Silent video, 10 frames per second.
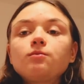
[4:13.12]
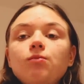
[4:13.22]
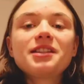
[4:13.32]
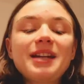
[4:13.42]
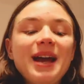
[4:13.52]

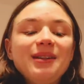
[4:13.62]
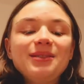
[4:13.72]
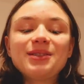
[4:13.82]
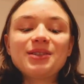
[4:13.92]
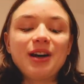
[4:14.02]
This
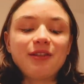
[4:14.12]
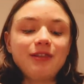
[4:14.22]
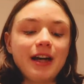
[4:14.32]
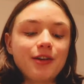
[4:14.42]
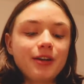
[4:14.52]
angle is not
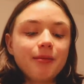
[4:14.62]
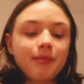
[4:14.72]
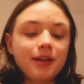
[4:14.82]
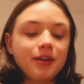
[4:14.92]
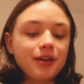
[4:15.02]
flattering,
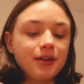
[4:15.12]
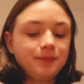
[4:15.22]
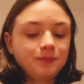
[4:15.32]
but you know.